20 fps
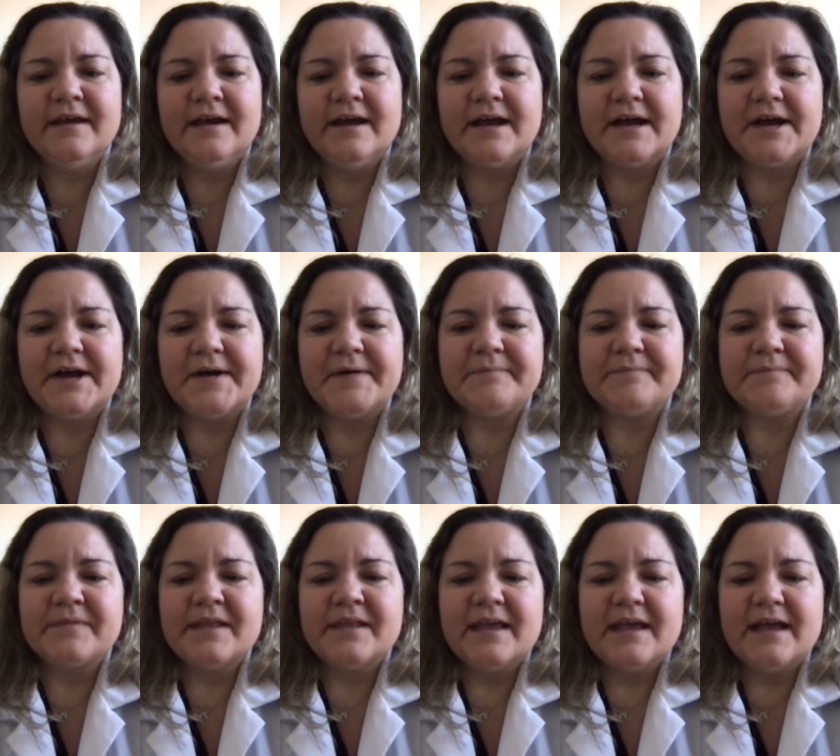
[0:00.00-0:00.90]

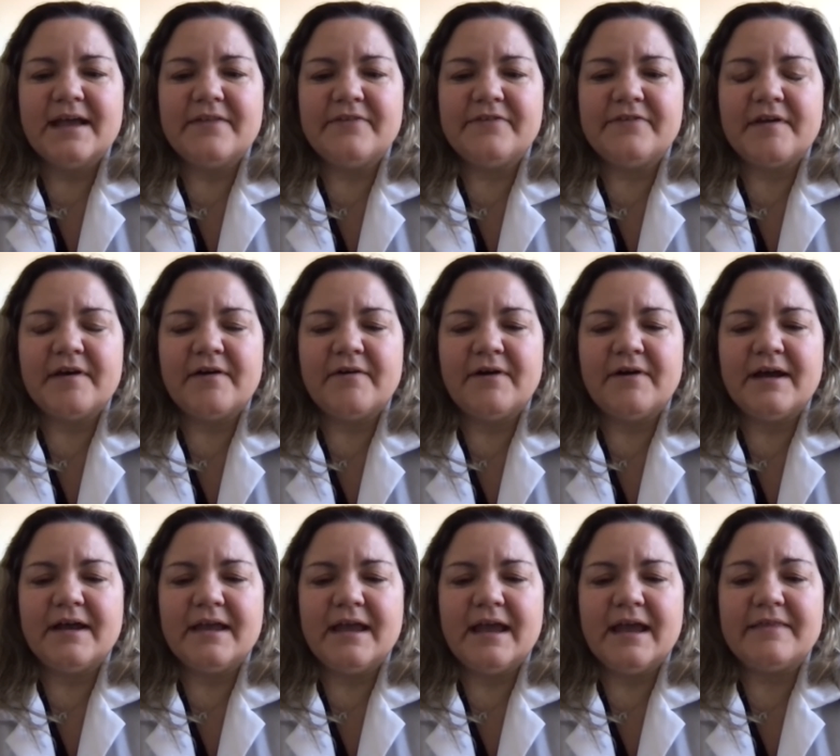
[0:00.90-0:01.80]
um, and so
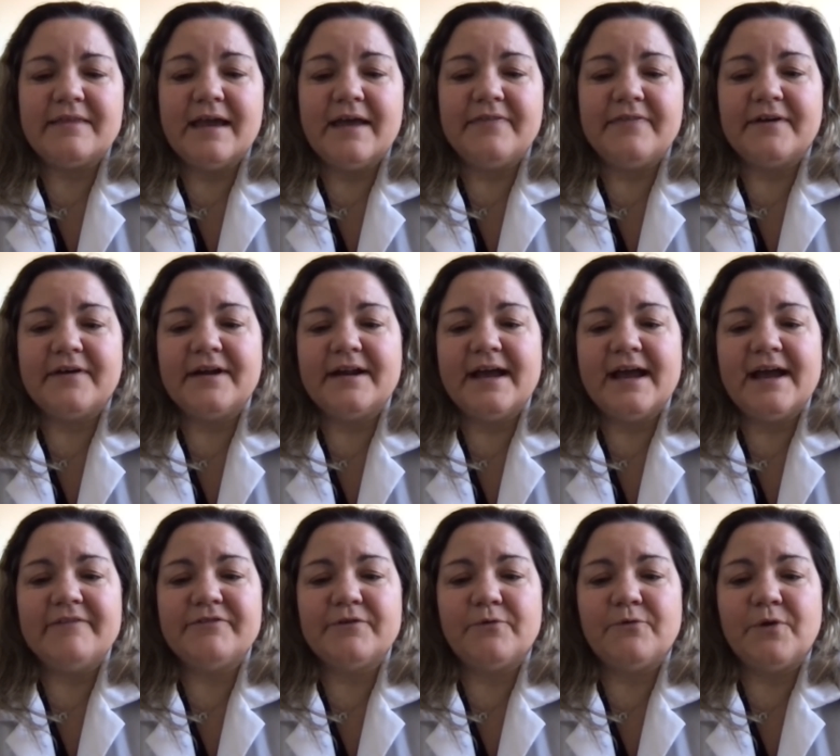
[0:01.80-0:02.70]
I, and and they're going to
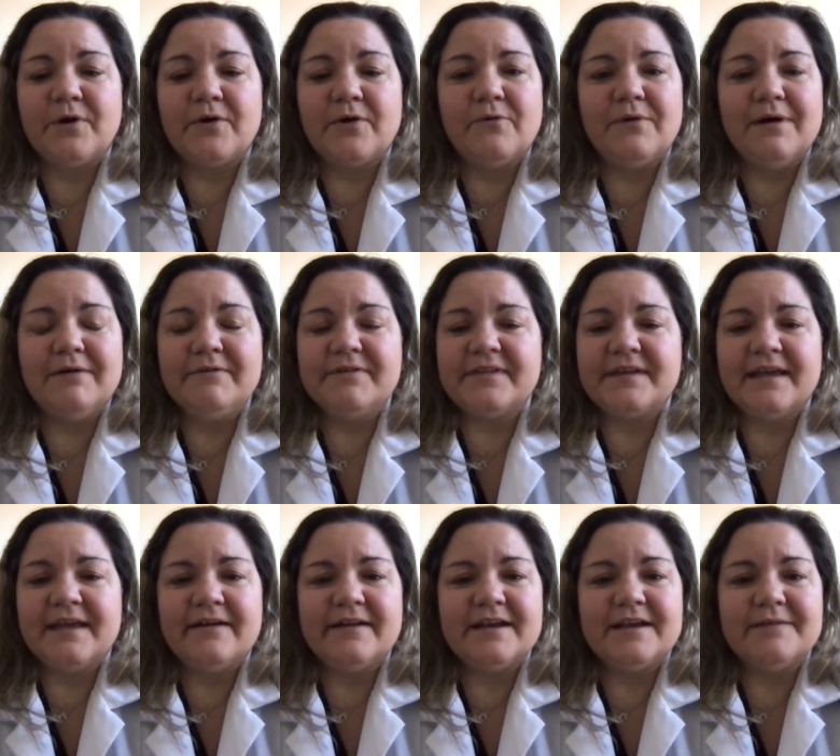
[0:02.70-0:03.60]
have to work well with the
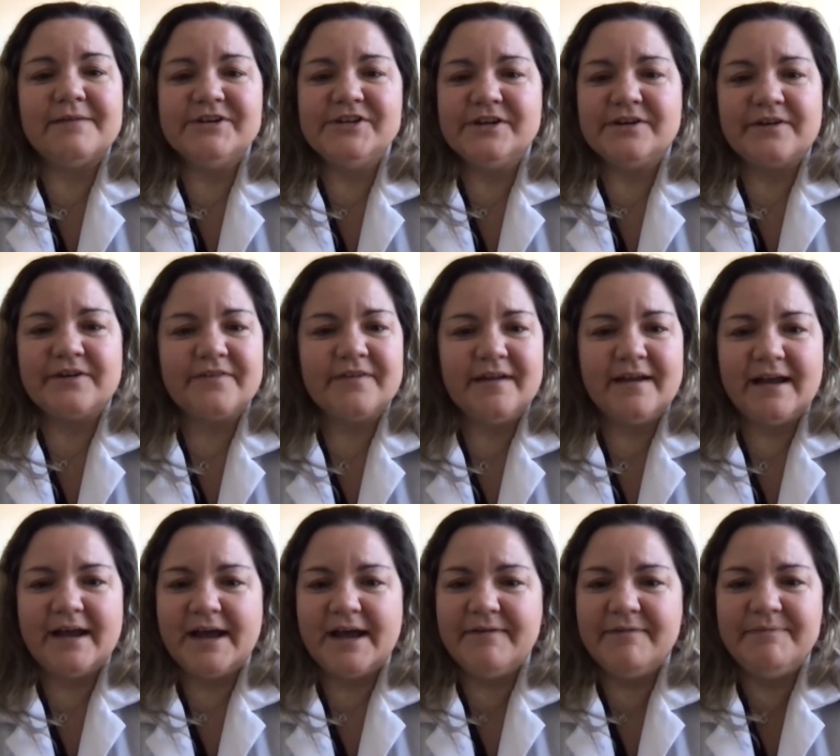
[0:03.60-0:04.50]
county commissioners
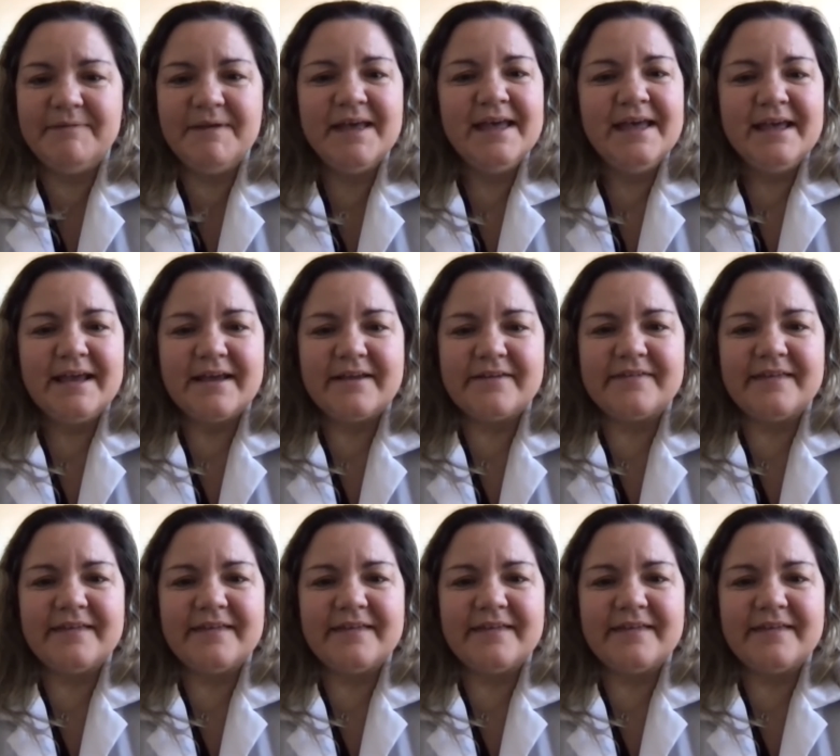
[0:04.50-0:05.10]
because